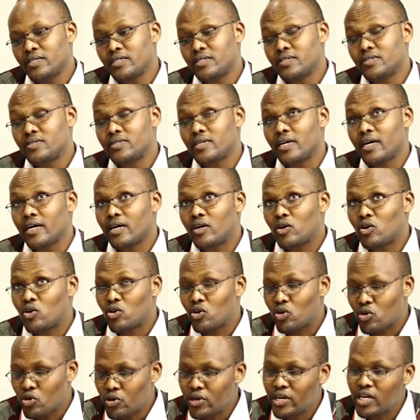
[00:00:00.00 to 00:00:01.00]
is a
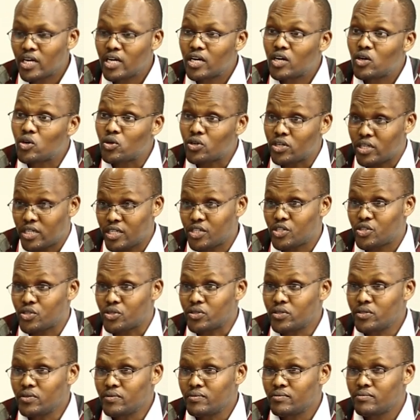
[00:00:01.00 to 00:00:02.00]
chronic
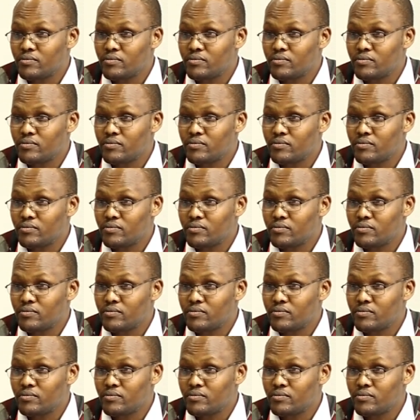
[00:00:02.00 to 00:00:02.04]
condition,